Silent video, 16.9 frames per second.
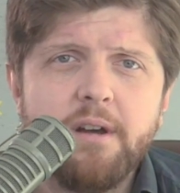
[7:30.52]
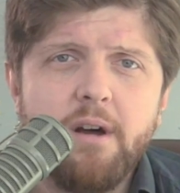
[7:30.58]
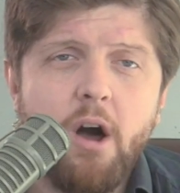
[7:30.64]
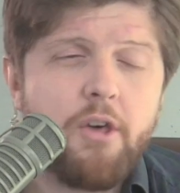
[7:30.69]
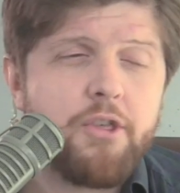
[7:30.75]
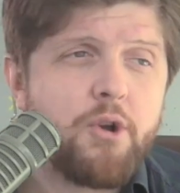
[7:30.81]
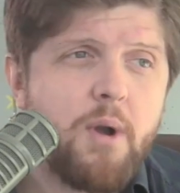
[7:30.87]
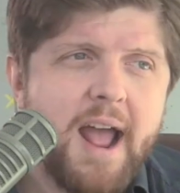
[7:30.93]

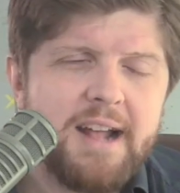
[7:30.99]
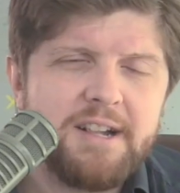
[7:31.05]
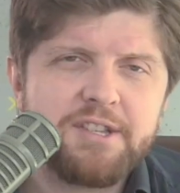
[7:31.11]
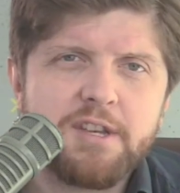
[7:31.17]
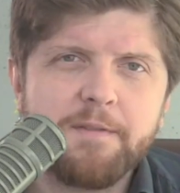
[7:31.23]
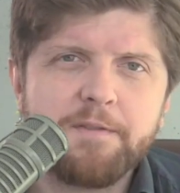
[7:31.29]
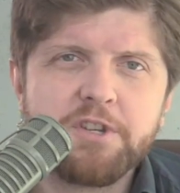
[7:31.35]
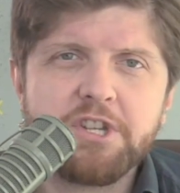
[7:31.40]
Other
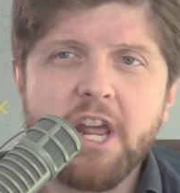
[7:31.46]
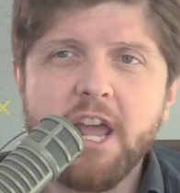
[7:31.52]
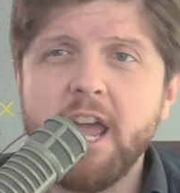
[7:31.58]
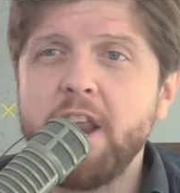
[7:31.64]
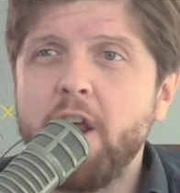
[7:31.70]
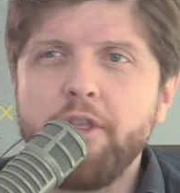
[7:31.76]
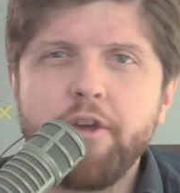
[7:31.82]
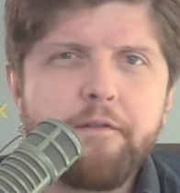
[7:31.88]
heads of
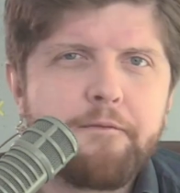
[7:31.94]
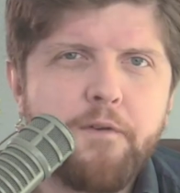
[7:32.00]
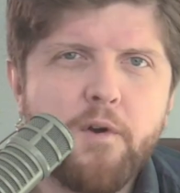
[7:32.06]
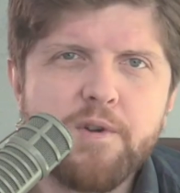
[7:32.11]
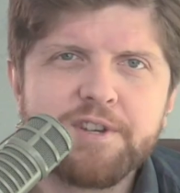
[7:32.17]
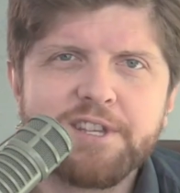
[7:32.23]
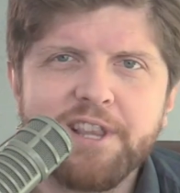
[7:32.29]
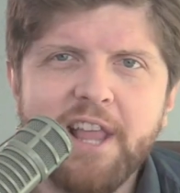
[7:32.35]
state, other
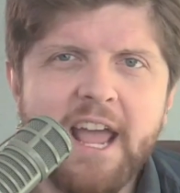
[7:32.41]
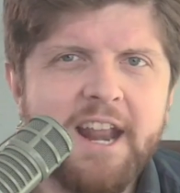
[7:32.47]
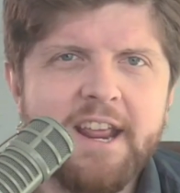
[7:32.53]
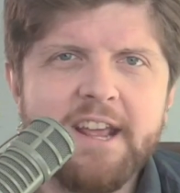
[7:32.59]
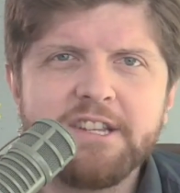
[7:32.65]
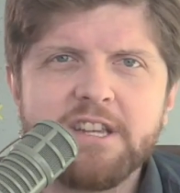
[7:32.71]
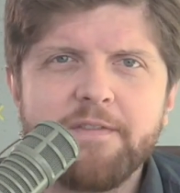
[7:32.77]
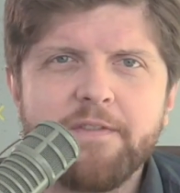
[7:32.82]
first
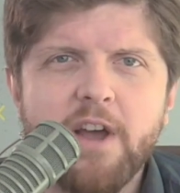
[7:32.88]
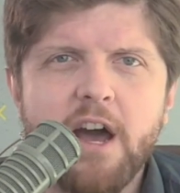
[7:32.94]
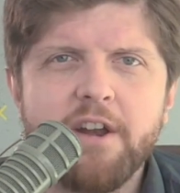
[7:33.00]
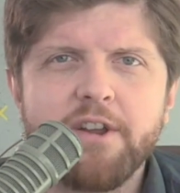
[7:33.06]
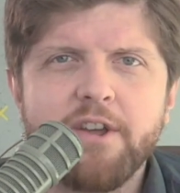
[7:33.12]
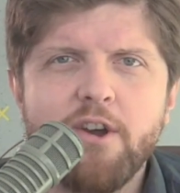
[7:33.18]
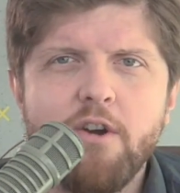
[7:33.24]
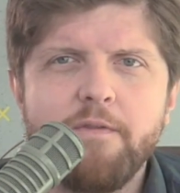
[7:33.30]
ladies have
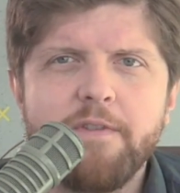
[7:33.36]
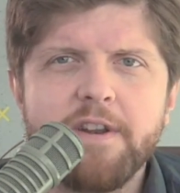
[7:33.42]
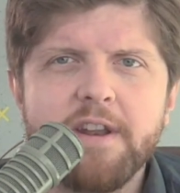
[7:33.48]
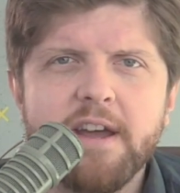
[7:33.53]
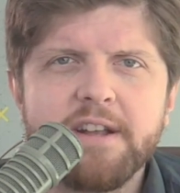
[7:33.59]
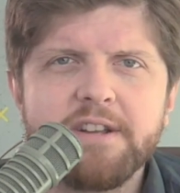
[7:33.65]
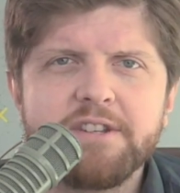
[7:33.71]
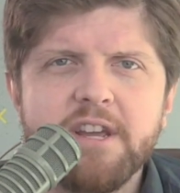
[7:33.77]
gotten
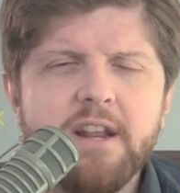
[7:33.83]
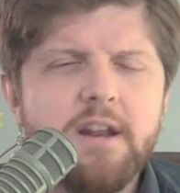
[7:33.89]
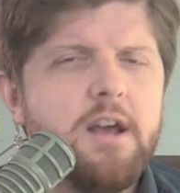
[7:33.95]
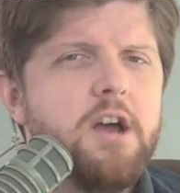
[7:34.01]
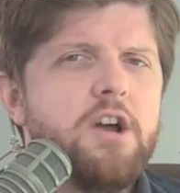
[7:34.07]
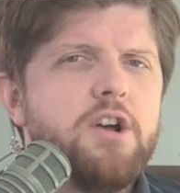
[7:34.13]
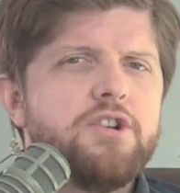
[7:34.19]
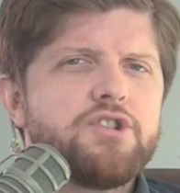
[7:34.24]
COVID 19.
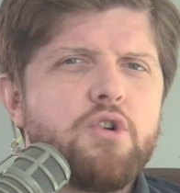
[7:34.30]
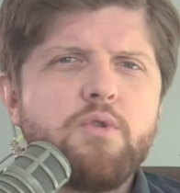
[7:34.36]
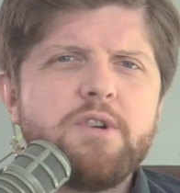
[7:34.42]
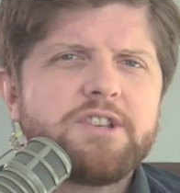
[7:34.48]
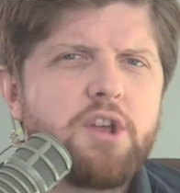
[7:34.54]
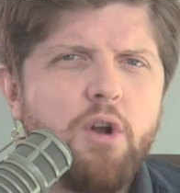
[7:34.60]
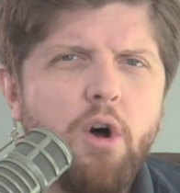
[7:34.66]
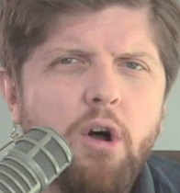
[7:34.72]

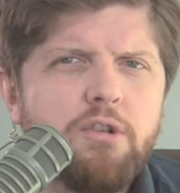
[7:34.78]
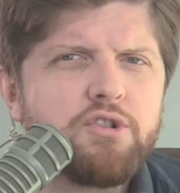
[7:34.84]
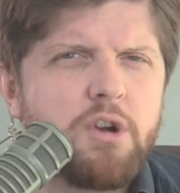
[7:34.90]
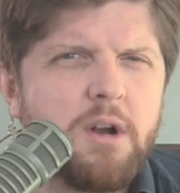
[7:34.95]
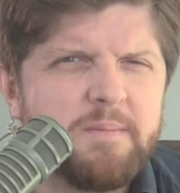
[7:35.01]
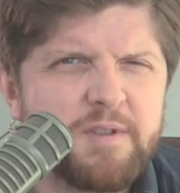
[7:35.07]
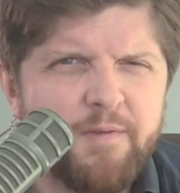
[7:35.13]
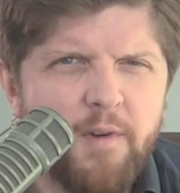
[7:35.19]
So is it all
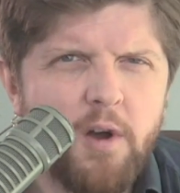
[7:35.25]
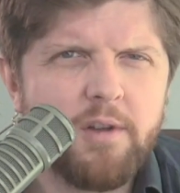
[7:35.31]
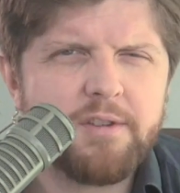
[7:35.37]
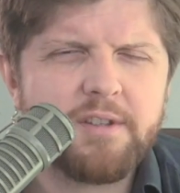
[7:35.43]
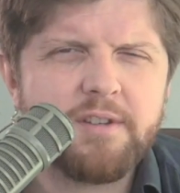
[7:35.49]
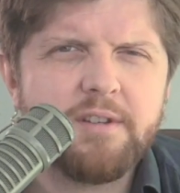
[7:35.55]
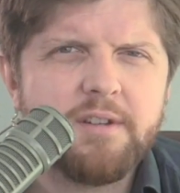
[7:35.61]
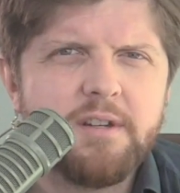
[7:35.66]
Trump's
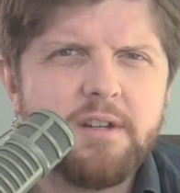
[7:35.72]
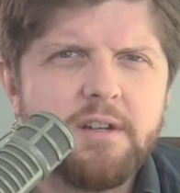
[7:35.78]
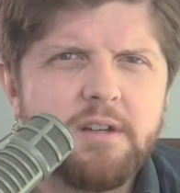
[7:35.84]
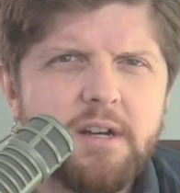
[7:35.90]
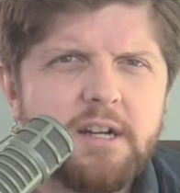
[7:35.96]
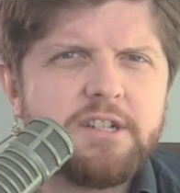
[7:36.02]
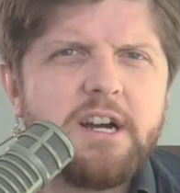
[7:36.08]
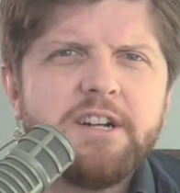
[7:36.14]
fault?
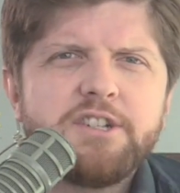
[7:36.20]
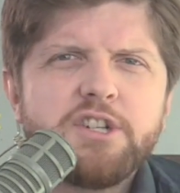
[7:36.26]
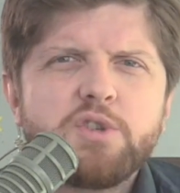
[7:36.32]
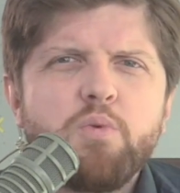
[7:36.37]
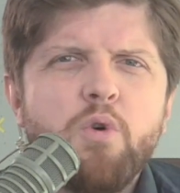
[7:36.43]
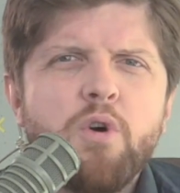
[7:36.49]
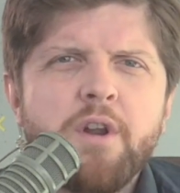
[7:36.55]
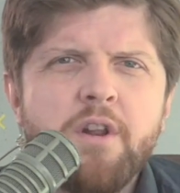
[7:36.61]
I, I
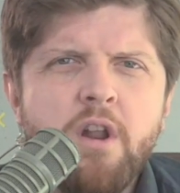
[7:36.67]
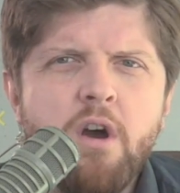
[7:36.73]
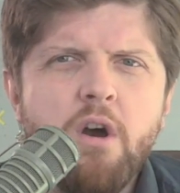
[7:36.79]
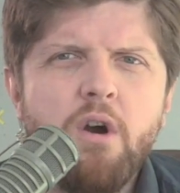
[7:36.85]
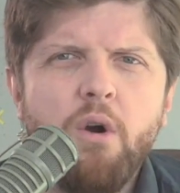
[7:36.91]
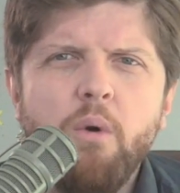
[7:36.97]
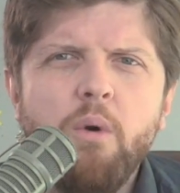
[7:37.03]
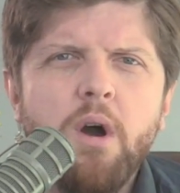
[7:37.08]
just want to
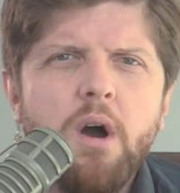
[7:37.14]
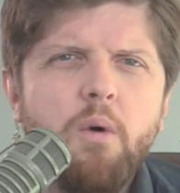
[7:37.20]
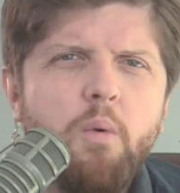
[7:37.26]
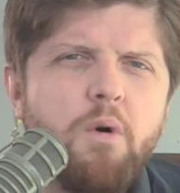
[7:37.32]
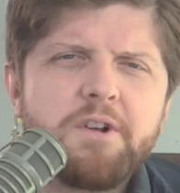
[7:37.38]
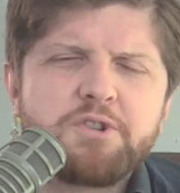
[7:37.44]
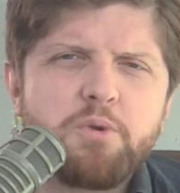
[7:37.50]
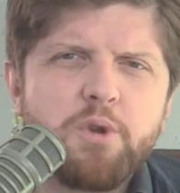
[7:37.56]
know
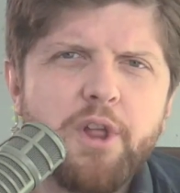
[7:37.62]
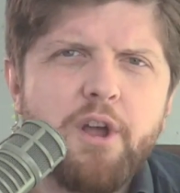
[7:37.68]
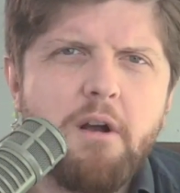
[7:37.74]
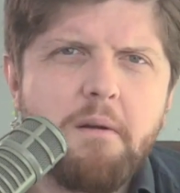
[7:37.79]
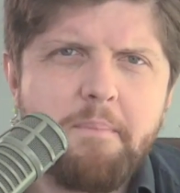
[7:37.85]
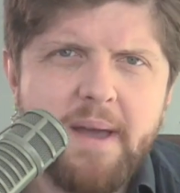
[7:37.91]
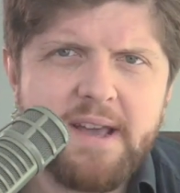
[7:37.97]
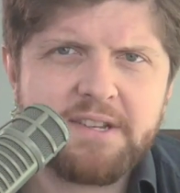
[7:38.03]
what's really
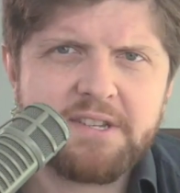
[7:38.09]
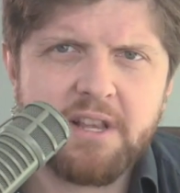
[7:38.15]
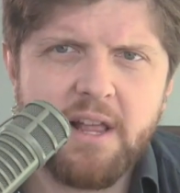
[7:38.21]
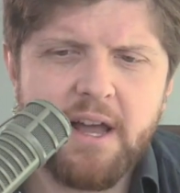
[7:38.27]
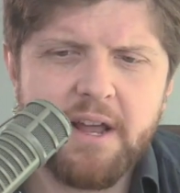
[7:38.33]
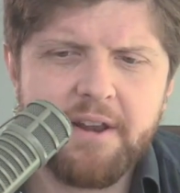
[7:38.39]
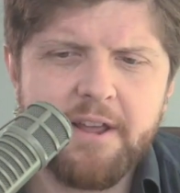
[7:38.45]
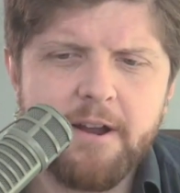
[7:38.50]
our
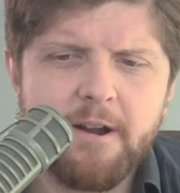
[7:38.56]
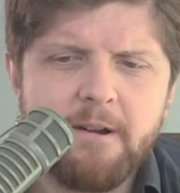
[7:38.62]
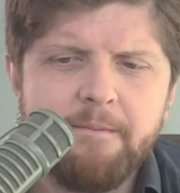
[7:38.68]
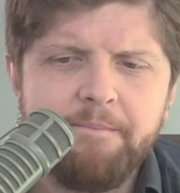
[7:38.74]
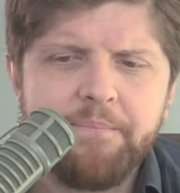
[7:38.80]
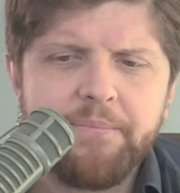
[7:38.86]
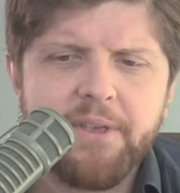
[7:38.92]
baseline here.